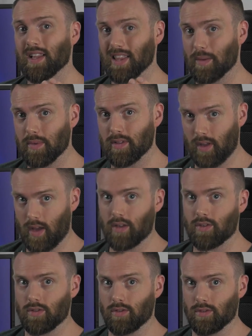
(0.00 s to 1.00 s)

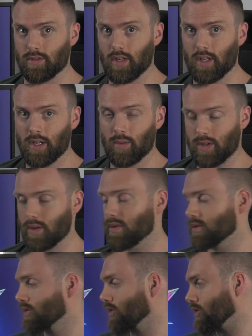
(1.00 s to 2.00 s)
limitations when you
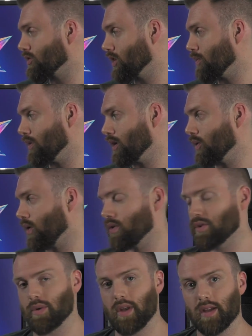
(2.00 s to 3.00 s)
install CPU
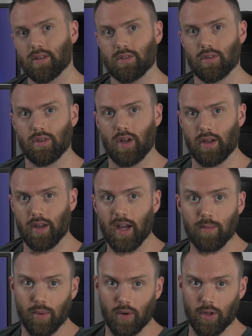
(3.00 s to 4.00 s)
onto an
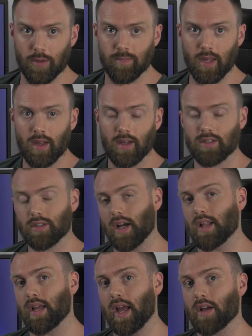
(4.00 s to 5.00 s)
X299 board.
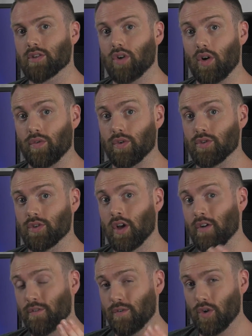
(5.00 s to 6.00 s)
Skylake X offers
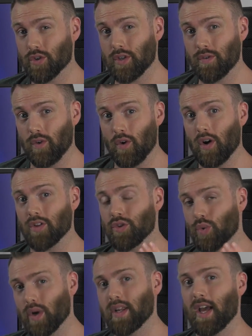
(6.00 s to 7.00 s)
44 and
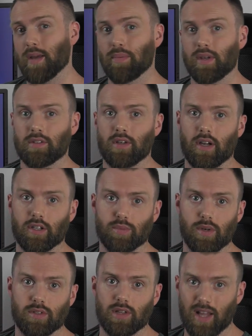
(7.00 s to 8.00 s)
28 PCI
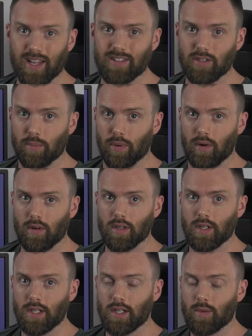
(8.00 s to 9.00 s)
Express lane support,
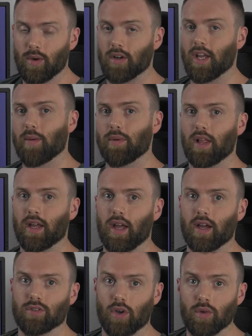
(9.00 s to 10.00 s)
while Kaby Lake
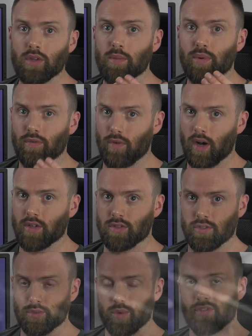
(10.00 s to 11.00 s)
X only provides
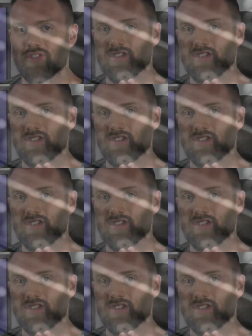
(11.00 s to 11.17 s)
us with